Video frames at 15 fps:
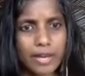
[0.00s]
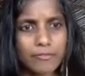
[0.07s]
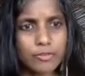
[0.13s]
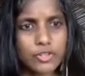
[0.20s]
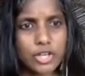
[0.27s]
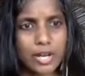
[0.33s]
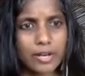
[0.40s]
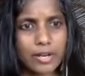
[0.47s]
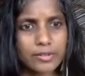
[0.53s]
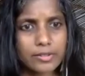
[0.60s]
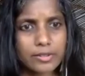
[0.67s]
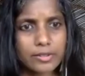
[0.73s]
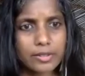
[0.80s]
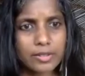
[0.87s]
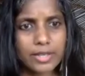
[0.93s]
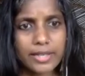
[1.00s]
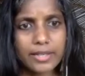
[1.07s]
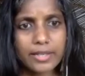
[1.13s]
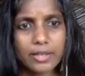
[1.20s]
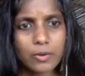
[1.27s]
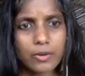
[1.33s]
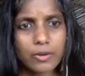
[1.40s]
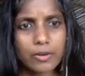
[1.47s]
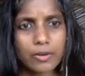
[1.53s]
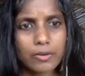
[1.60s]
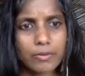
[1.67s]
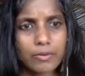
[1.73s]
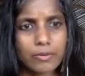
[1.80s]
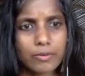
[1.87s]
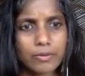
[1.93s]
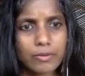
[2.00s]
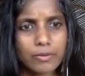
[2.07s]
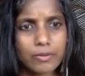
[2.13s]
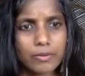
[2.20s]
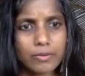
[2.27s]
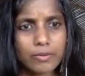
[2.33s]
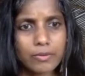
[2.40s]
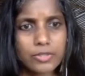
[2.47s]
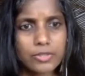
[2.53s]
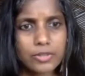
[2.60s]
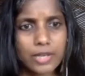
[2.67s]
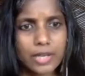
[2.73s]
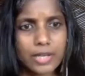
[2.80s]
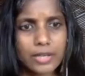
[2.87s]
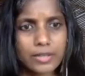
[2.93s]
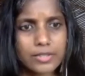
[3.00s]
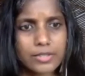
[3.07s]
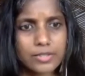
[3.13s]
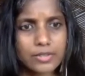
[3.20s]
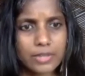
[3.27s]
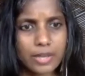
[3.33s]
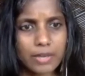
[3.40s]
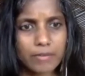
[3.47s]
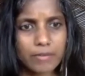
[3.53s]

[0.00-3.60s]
you shared the link or would you like us to? Yeah, we